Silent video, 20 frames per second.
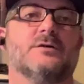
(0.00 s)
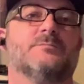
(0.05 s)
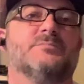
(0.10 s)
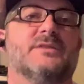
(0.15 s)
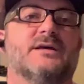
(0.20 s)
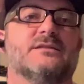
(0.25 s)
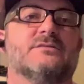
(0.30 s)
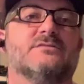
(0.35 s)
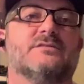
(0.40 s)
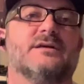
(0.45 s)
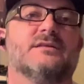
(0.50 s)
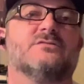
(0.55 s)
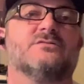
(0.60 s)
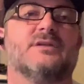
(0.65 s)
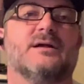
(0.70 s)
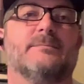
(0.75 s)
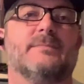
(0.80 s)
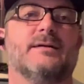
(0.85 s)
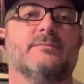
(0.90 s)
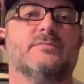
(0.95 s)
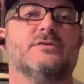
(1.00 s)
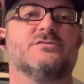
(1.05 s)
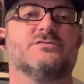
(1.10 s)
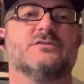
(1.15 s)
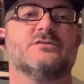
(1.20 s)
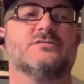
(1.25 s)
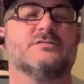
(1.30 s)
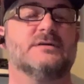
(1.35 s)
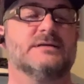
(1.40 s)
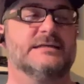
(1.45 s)
that's not my
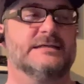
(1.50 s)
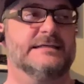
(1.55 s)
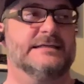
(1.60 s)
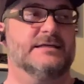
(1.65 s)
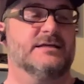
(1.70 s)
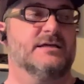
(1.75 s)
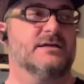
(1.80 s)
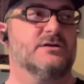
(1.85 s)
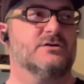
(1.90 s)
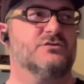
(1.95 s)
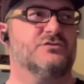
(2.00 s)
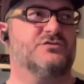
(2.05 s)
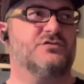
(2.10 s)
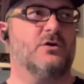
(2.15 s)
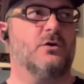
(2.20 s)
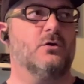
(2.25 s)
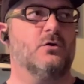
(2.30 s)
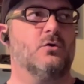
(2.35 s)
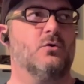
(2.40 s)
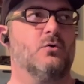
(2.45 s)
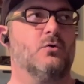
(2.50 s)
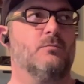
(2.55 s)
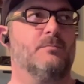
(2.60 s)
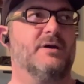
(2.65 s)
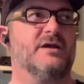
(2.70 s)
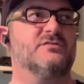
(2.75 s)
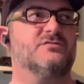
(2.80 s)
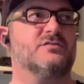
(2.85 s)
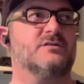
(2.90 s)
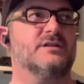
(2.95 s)
business. So
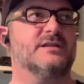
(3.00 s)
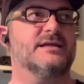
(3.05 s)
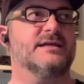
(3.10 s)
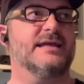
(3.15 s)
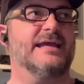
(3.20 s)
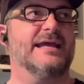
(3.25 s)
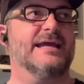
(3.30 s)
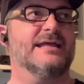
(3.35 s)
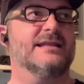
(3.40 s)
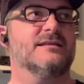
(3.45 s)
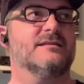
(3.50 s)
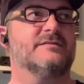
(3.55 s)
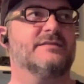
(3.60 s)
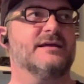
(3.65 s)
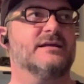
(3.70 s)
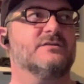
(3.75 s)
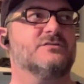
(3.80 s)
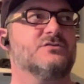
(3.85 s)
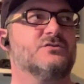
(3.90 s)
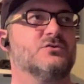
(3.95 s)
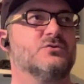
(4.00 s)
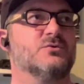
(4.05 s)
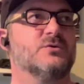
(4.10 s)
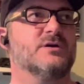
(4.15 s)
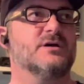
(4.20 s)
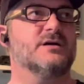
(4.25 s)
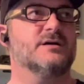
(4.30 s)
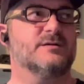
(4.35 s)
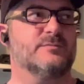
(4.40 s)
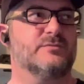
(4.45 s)
basically, again, thanks to
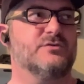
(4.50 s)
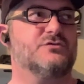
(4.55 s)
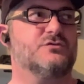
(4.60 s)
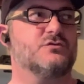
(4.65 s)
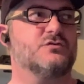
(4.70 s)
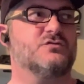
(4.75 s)
Mr.